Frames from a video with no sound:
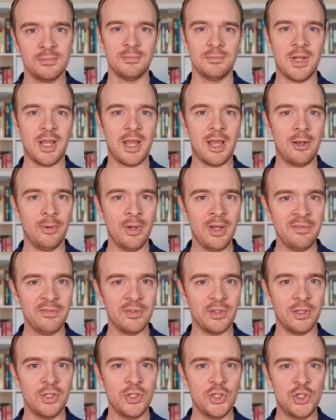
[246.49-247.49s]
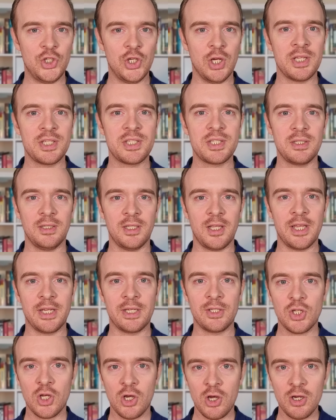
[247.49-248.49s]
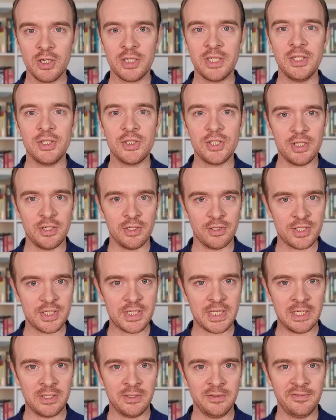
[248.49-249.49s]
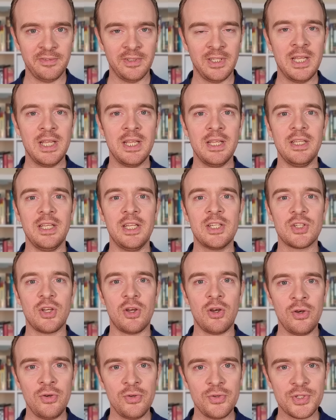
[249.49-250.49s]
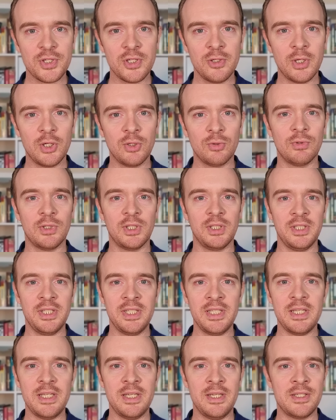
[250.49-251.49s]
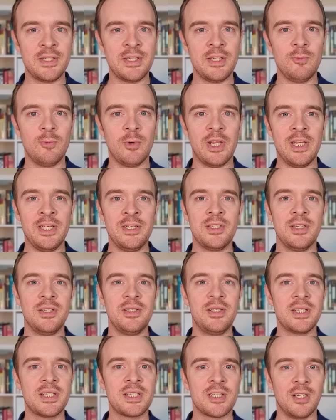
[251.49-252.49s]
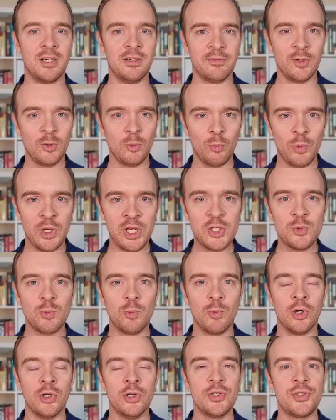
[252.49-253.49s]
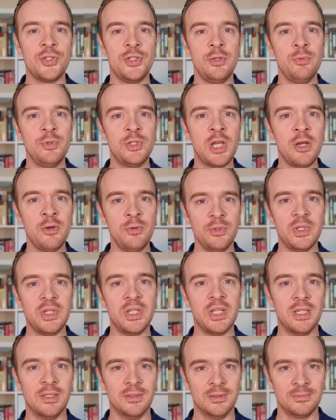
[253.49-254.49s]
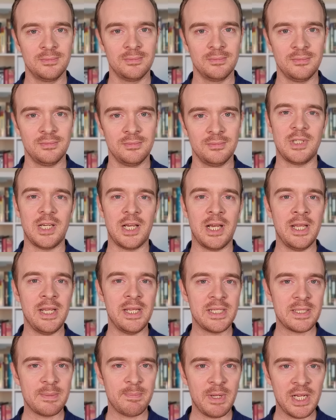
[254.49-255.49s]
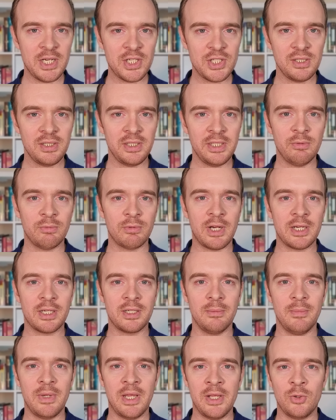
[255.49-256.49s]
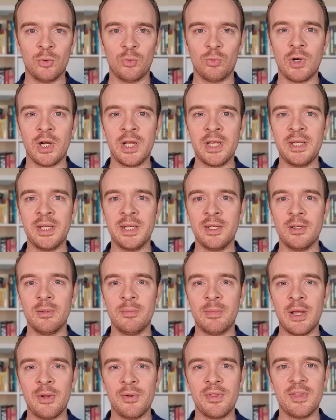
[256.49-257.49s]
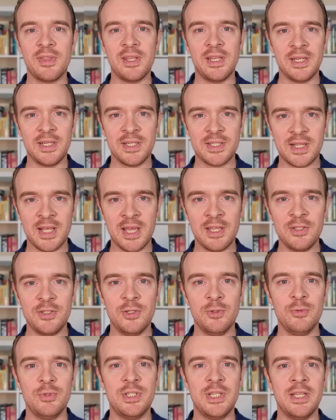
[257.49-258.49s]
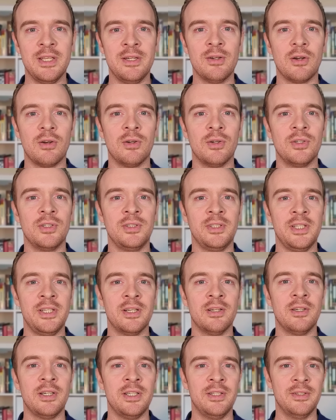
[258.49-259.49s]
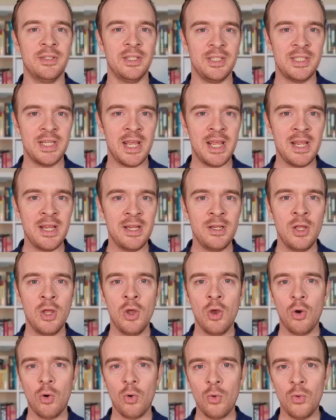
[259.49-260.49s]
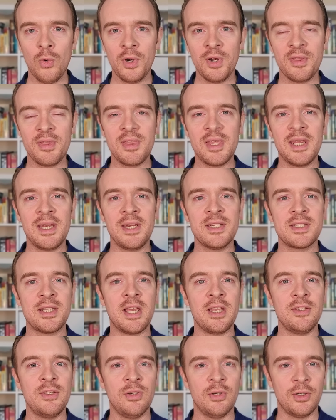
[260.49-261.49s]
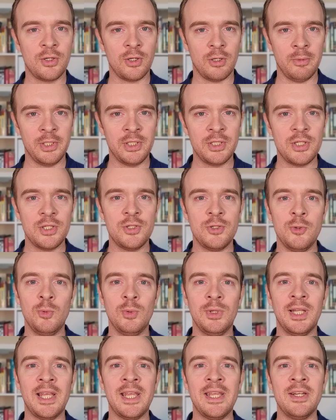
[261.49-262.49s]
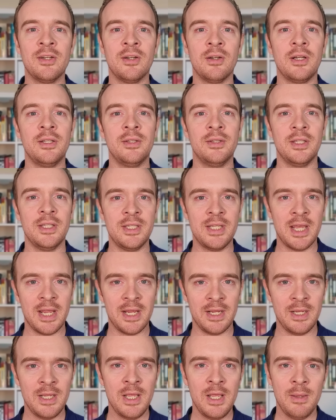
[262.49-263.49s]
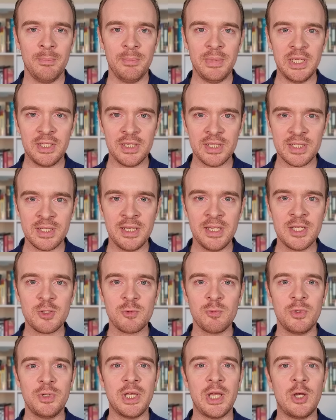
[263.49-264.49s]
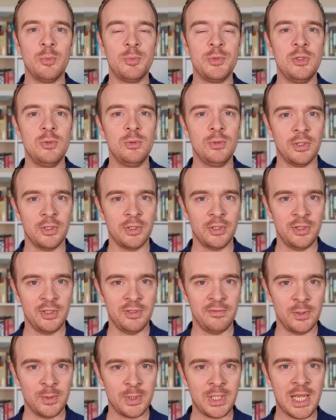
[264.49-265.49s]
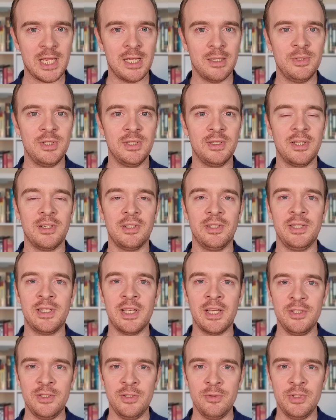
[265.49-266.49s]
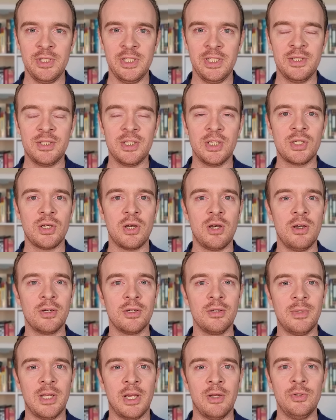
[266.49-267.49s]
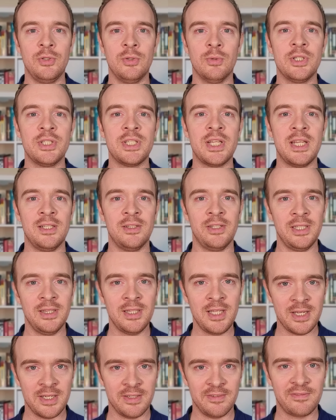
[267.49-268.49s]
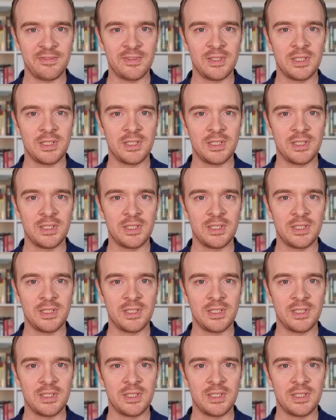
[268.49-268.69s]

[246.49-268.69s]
However, just like talking to yourself, it's also a really easy way to discover which words you don't know. I especially recommend writing about things that you did earlier in the day or things that you're going to do later in the day, because this will help you learn the vocabulary that you need to talk about your daily life.